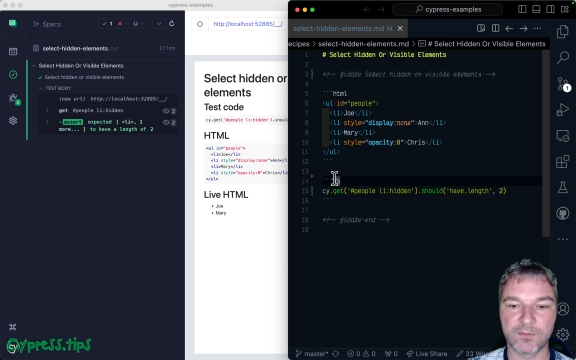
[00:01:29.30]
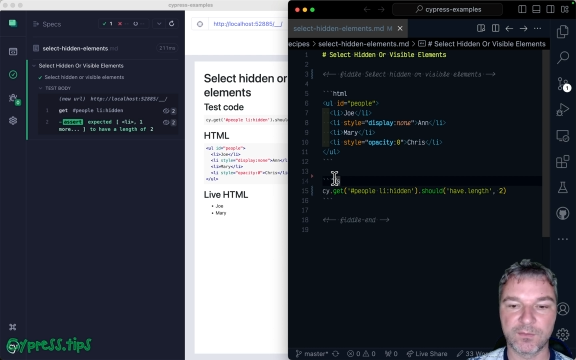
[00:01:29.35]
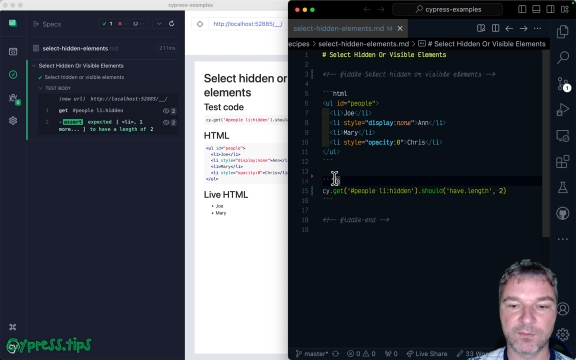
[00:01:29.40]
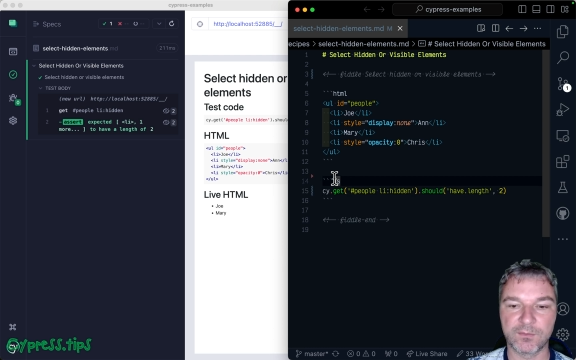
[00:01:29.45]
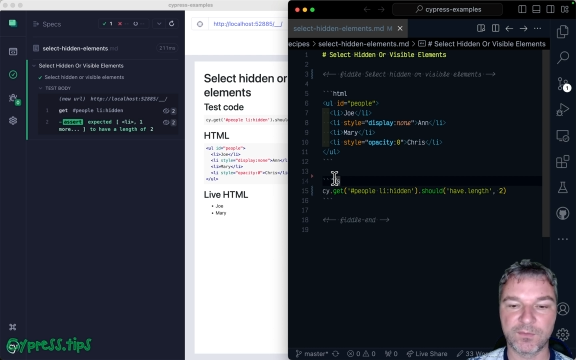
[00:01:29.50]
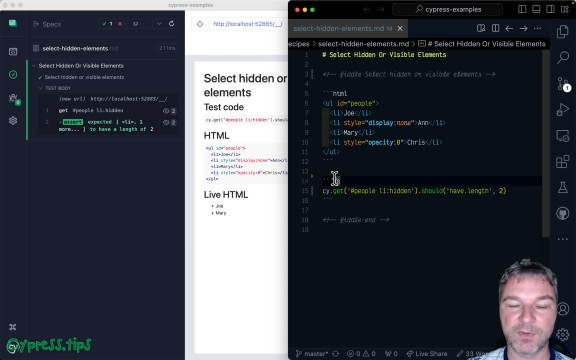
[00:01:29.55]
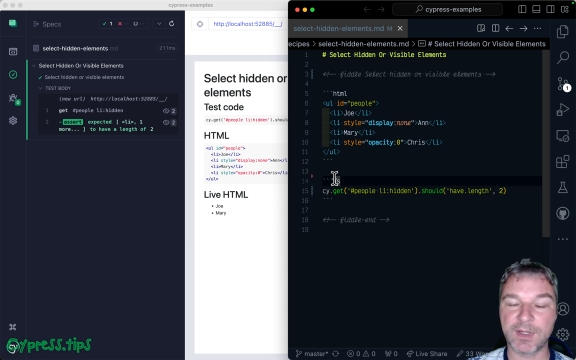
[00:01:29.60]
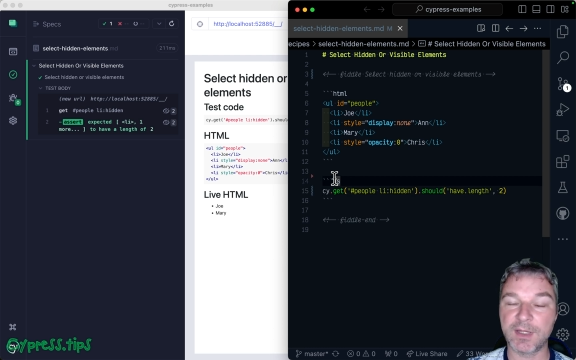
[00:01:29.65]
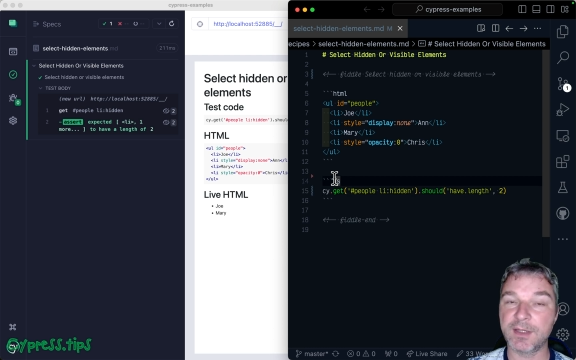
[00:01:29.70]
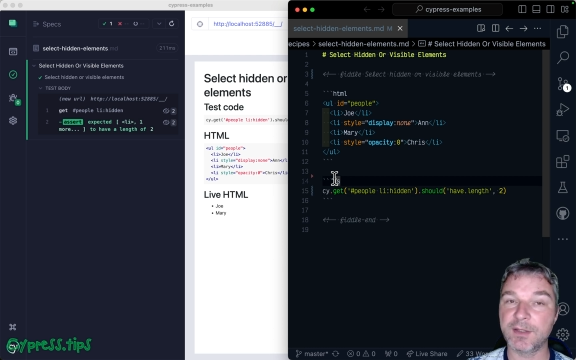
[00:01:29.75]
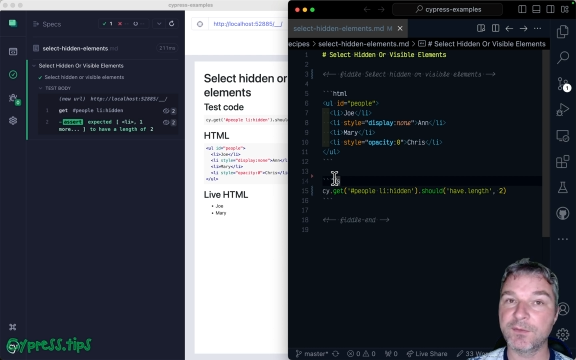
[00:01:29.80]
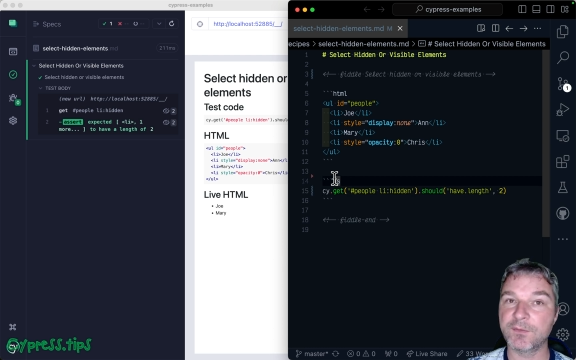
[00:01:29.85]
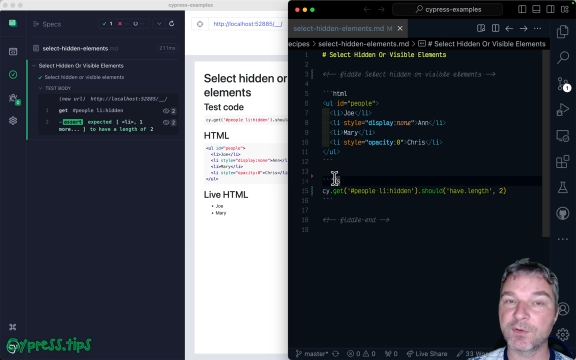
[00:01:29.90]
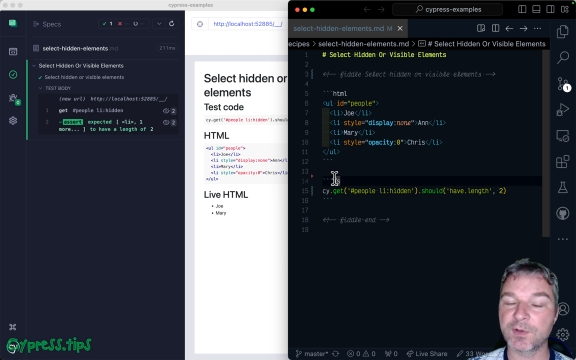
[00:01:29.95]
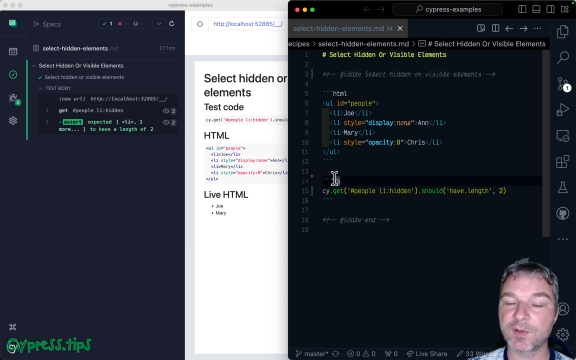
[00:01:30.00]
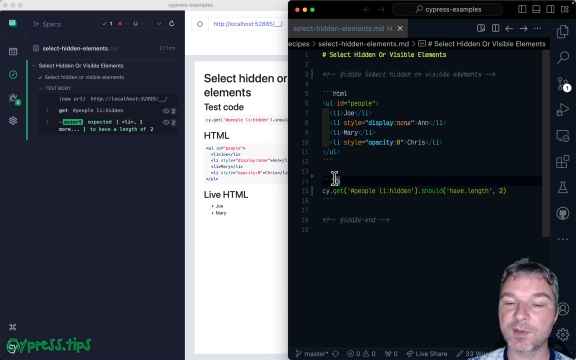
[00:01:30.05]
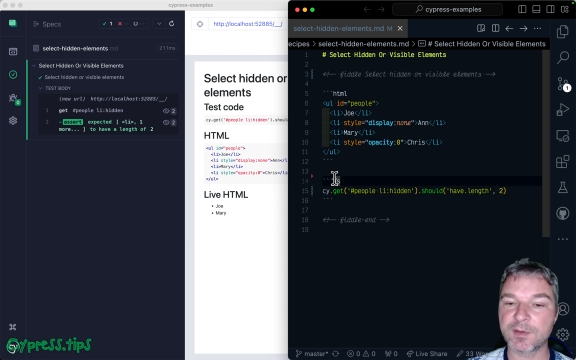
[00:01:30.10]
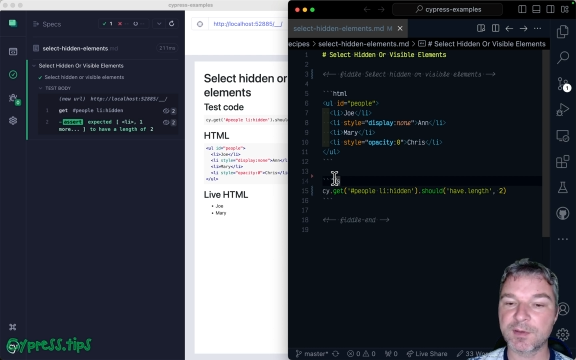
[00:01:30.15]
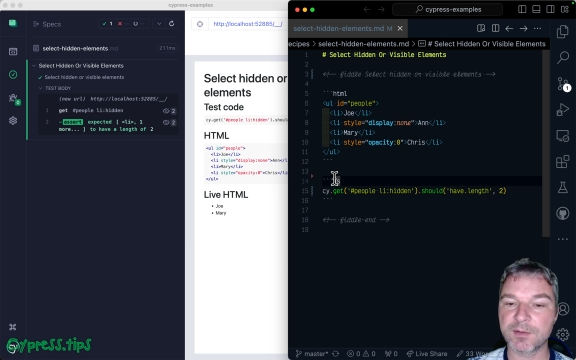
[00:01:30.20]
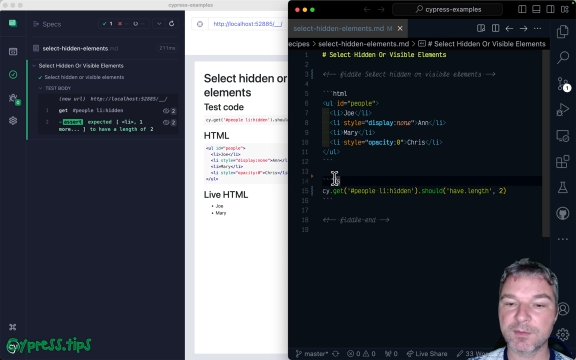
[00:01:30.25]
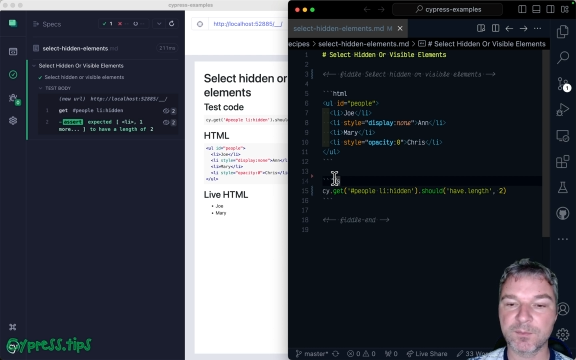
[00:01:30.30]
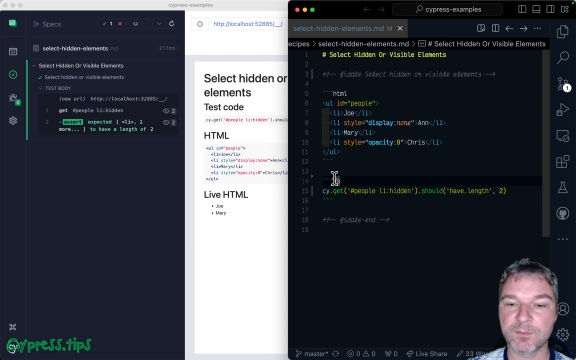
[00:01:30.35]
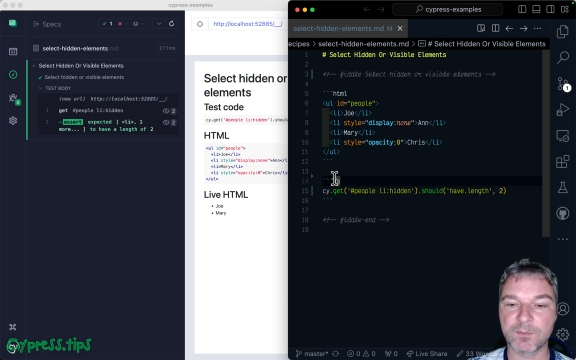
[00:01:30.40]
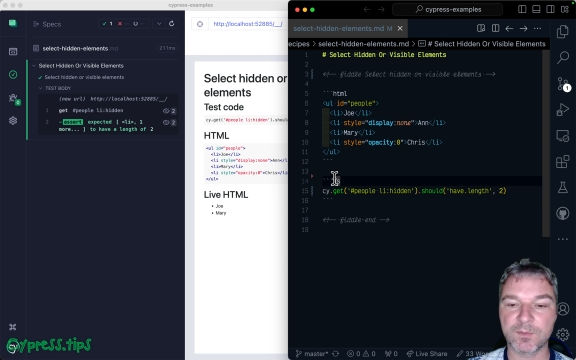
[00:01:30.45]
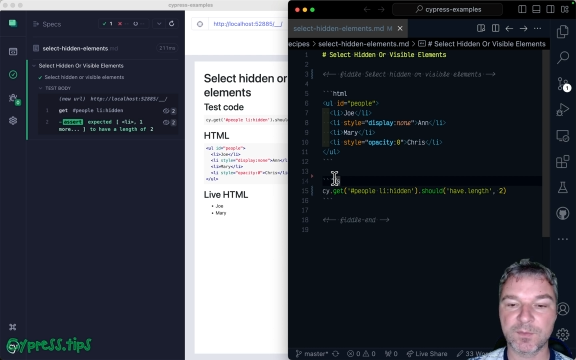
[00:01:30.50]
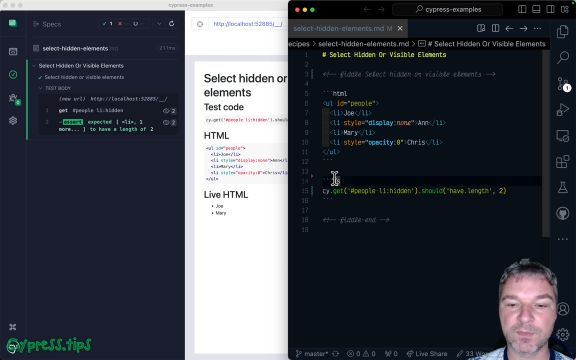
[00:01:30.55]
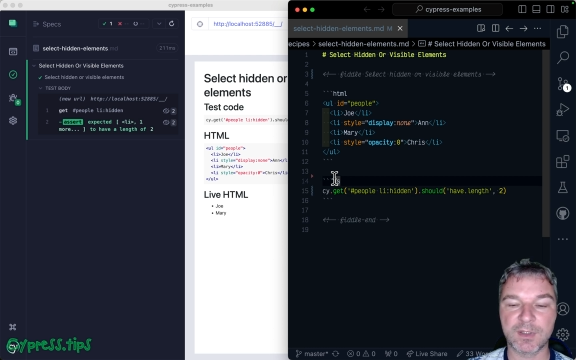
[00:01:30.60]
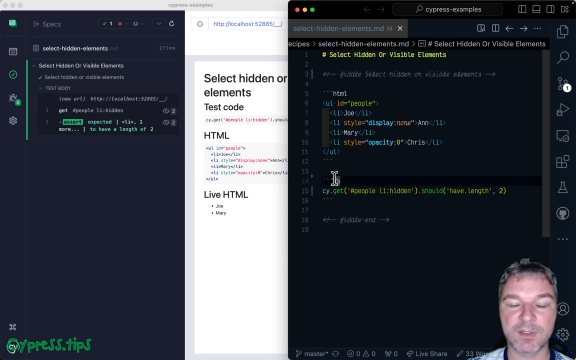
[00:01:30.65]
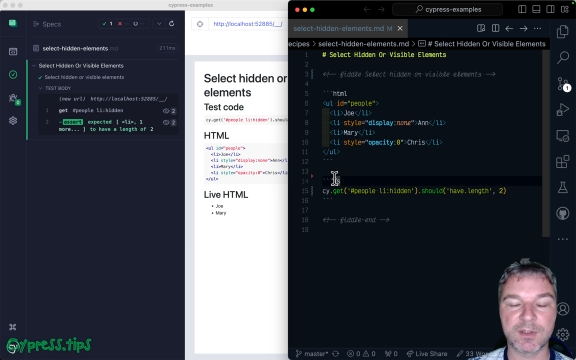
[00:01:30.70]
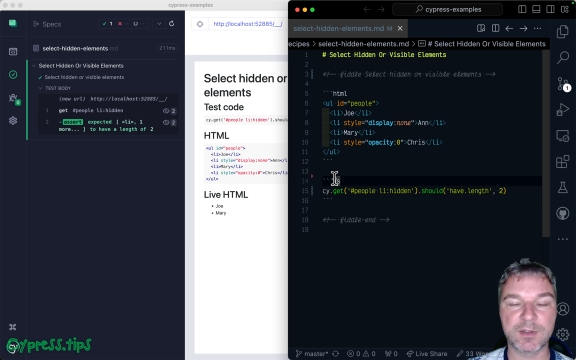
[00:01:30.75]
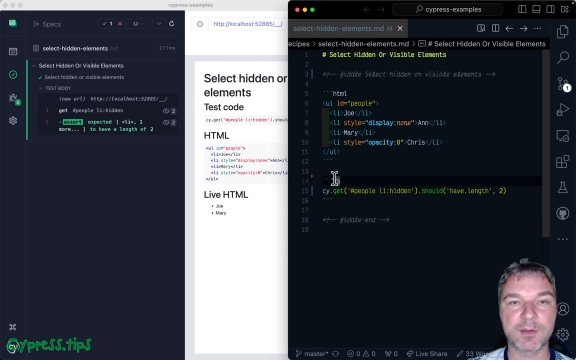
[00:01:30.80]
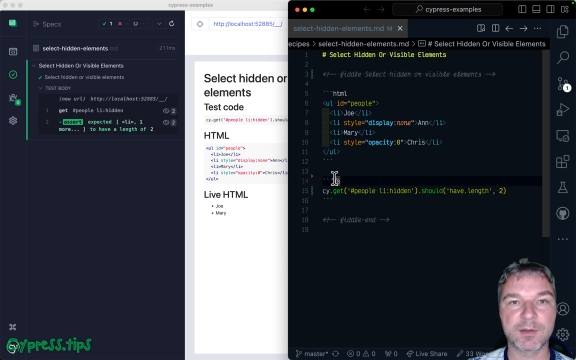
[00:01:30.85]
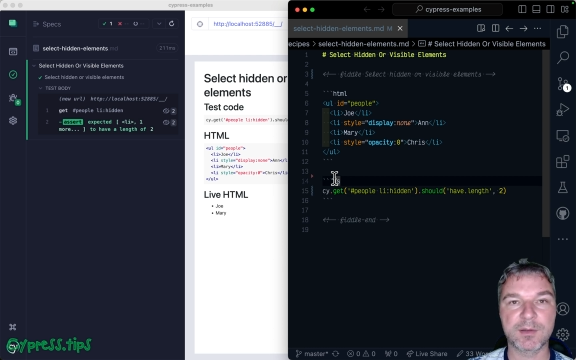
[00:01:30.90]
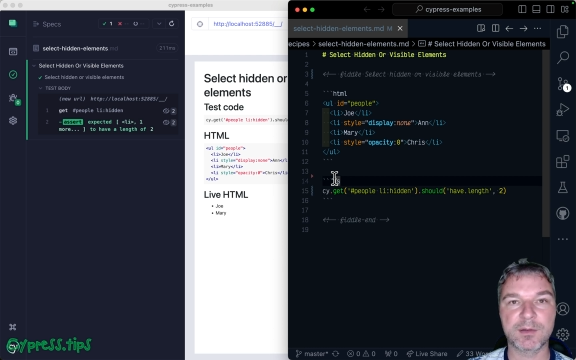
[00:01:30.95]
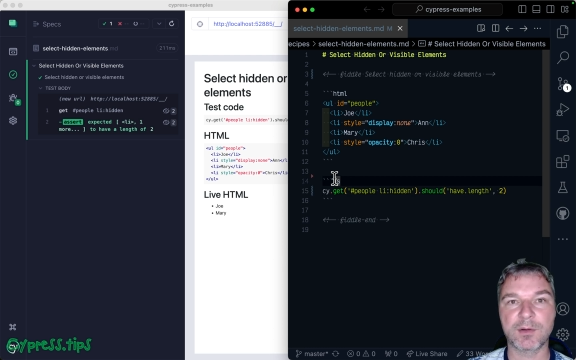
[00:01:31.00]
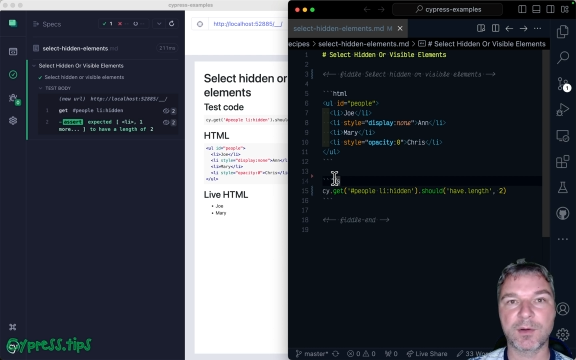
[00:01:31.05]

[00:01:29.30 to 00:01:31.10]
The inverse is